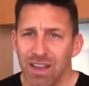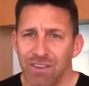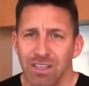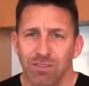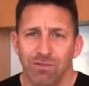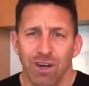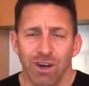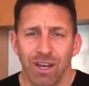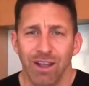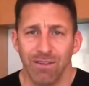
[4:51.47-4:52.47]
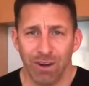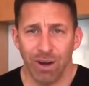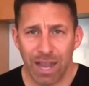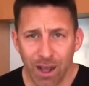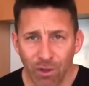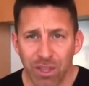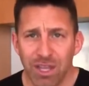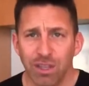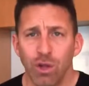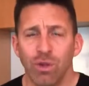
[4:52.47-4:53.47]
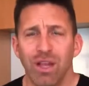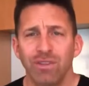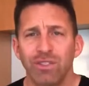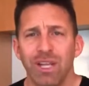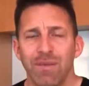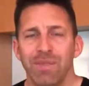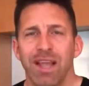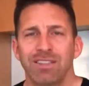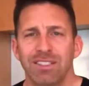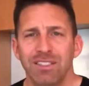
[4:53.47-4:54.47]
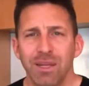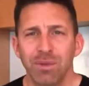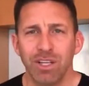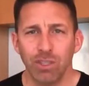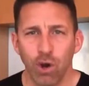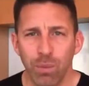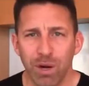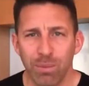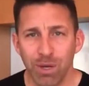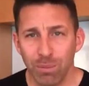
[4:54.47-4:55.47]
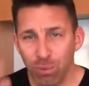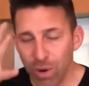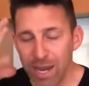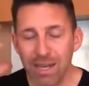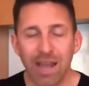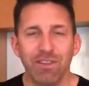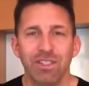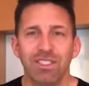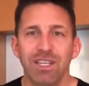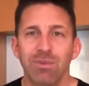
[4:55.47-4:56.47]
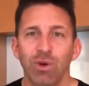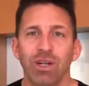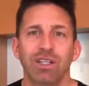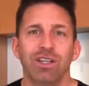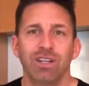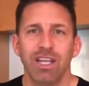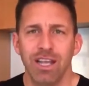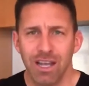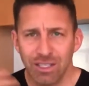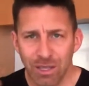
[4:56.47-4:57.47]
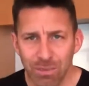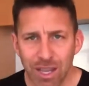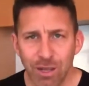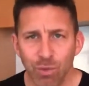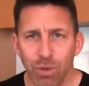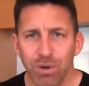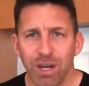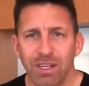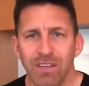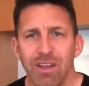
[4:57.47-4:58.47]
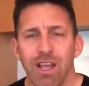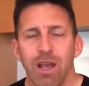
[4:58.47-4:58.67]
Caffeine is very, very healthy in low levels as a stimulant to open up your brain, to have you see more clearly, to make you more productive,